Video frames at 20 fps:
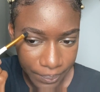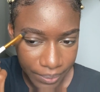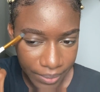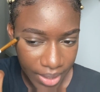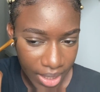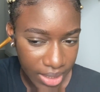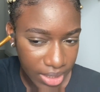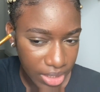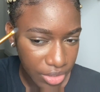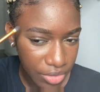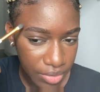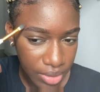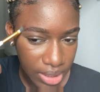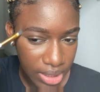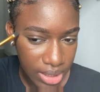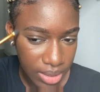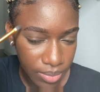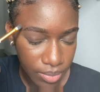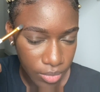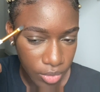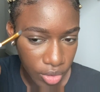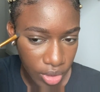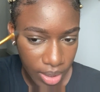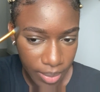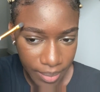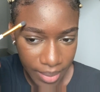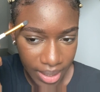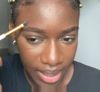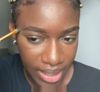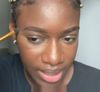I didn't really, looking
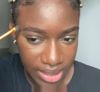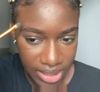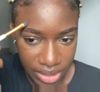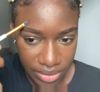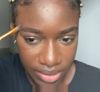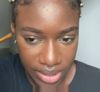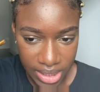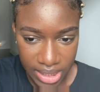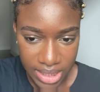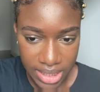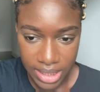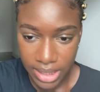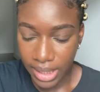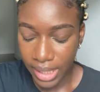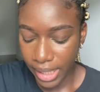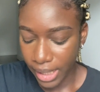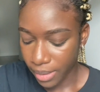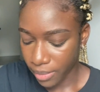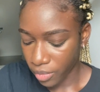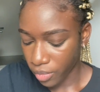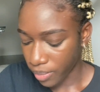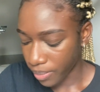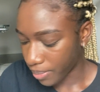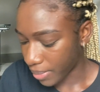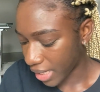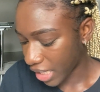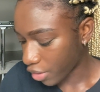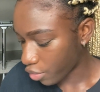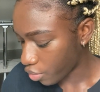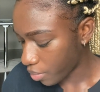back, I didn't really see like
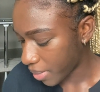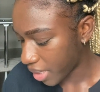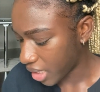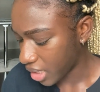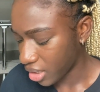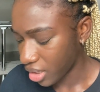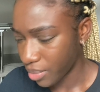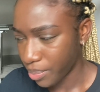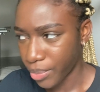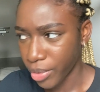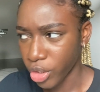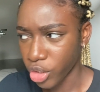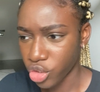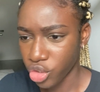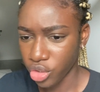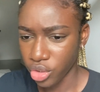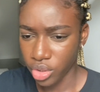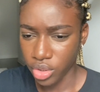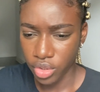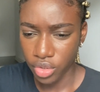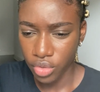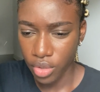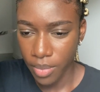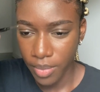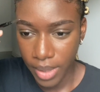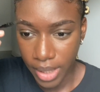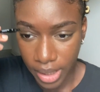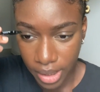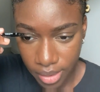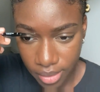black women in the picture. So I'm
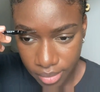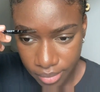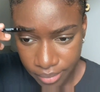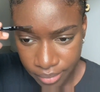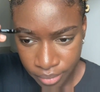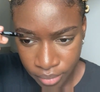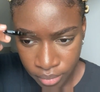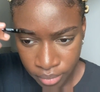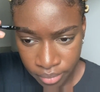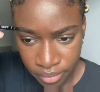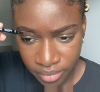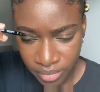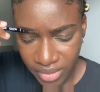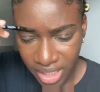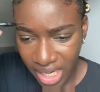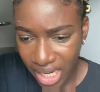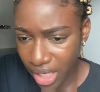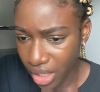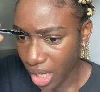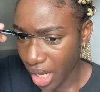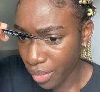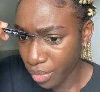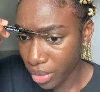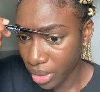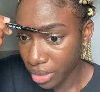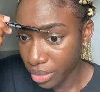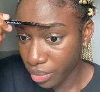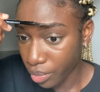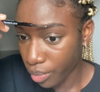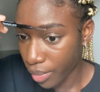like, I
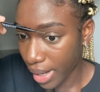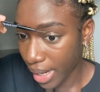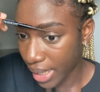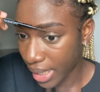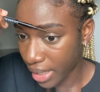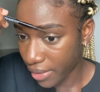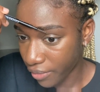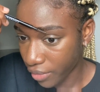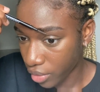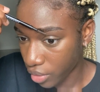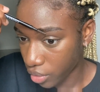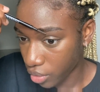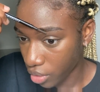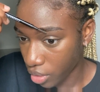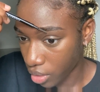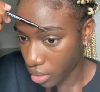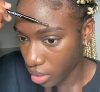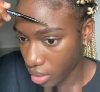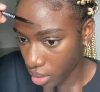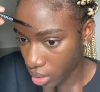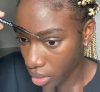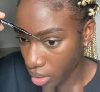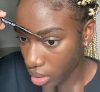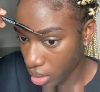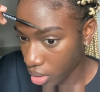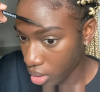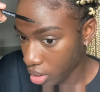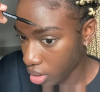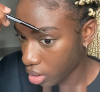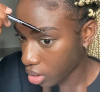wonder why I never thought,
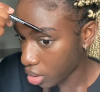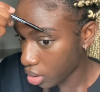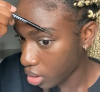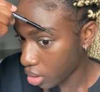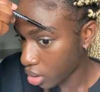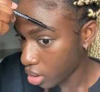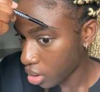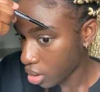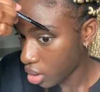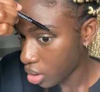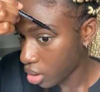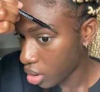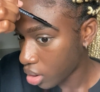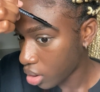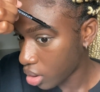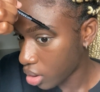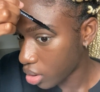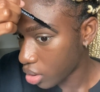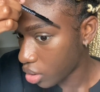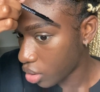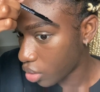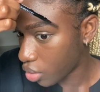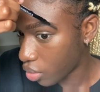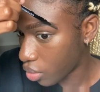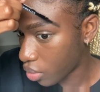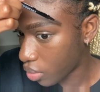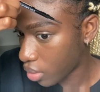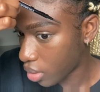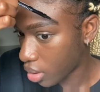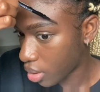you know,
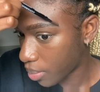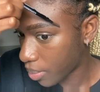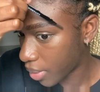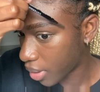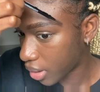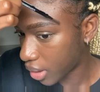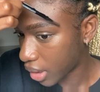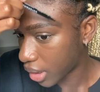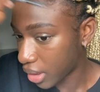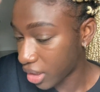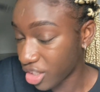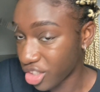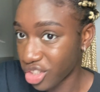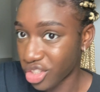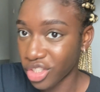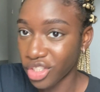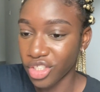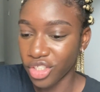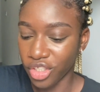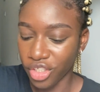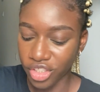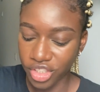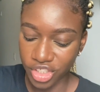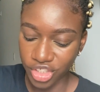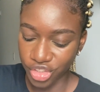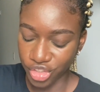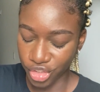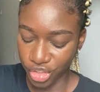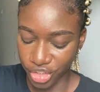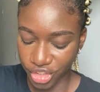about that. They also did not
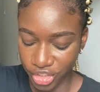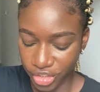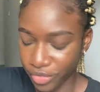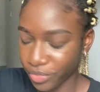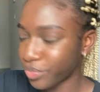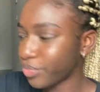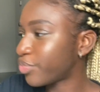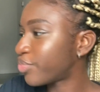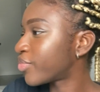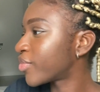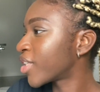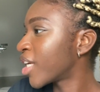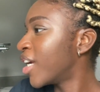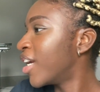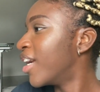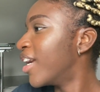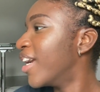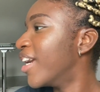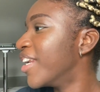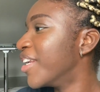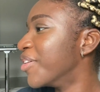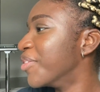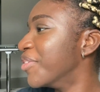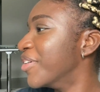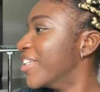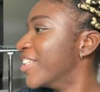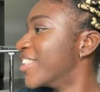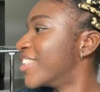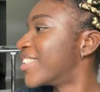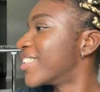teach us.
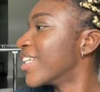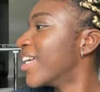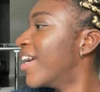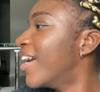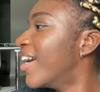Anyways,